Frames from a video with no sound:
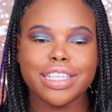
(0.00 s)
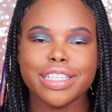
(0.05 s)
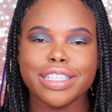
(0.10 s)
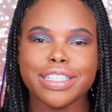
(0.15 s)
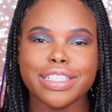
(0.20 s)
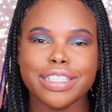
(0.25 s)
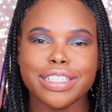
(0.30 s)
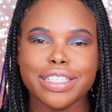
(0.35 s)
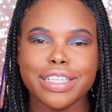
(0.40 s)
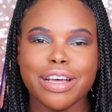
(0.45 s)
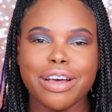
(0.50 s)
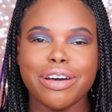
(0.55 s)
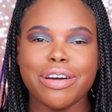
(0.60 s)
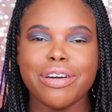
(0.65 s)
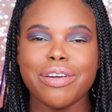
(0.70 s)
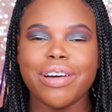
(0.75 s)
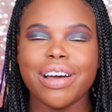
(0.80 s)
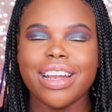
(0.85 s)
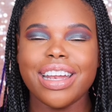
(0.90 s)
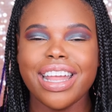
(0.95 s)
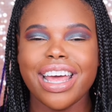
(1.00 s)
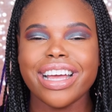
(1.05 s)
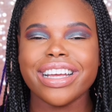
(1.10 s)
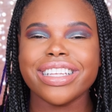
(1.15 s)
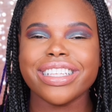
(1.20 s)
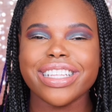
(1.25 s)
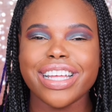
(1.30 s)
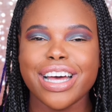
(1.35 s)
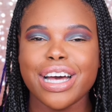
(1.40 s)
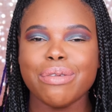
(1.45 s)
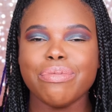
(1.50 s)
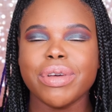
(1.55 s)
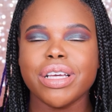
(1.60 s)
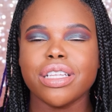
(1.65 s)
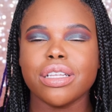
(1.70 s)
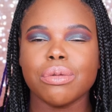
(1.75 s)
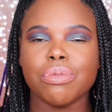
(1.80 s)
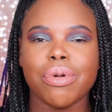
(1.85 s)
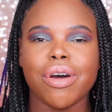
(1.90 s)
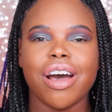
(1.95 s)
So uh, next up
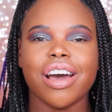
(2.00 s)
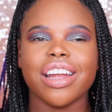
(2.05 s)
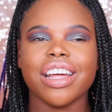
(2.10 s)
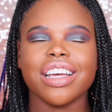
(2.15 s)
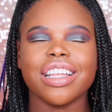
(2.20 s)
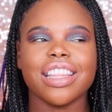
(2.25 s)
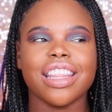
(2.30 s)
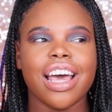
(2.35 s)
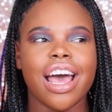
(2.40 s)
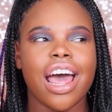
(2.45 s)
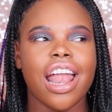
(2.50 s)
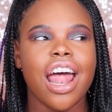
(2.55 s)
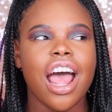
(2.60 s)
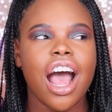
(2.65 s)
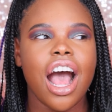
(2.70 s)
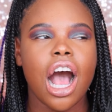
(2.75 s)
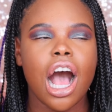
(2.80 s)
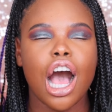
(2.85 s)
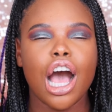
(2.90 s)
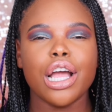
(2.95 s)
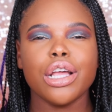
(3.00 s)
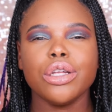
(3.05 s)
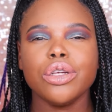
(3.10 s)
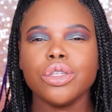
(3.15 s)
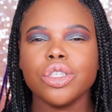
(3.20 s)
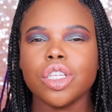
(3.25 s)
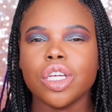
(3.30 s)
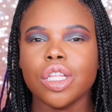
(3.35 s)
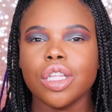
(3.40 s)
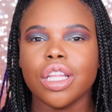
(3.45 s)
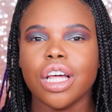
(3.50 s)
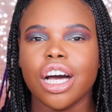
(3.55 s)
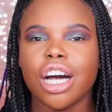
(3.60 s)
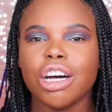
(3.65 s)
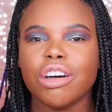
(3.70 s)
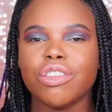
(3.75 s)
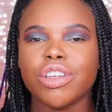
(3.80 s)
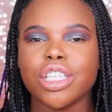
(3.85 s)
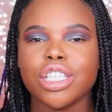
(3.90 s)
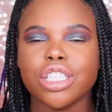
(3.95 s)
is a product that I used to
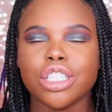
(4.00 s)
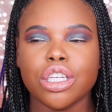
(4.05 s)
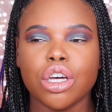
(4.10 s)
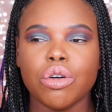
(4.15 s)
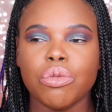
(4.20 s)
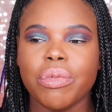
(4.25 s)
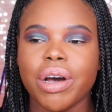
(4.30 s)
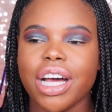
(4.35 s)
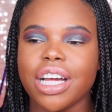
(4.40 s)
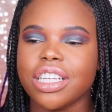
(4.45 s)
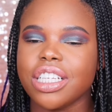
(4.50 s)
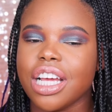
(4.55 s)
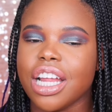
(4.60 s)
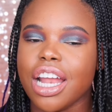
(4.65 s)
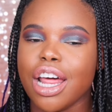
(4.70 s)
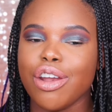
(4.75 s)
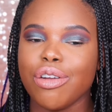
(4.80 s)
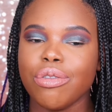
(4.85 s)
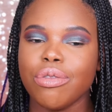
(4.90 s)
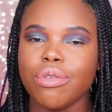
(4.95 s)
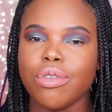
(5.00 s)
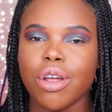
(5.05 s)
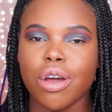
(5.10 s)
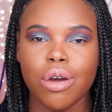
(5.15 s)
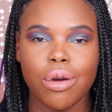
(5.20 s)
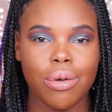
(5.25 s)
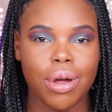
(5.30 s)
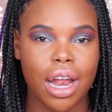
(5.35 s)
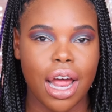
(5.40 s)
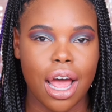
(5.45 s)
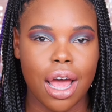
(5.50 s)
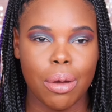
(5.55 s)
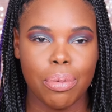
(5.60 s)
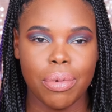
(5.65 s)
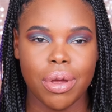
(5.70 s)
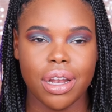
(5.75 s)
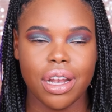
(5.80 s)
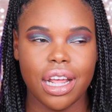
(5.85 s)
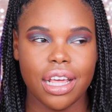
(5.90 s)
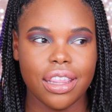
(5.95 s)
love so much and I don't know what happened.